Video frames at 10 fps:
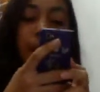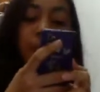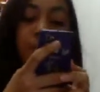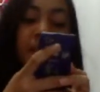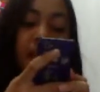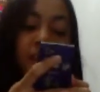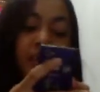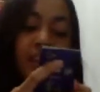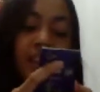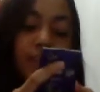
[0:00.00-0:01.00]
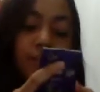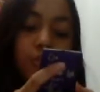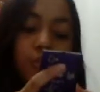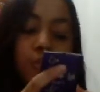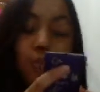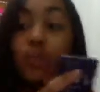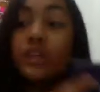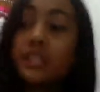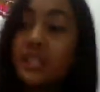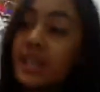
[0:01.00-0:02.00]
happy every time you
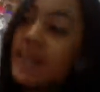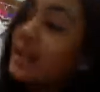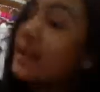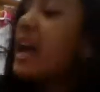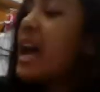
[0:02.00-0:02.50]
squish it.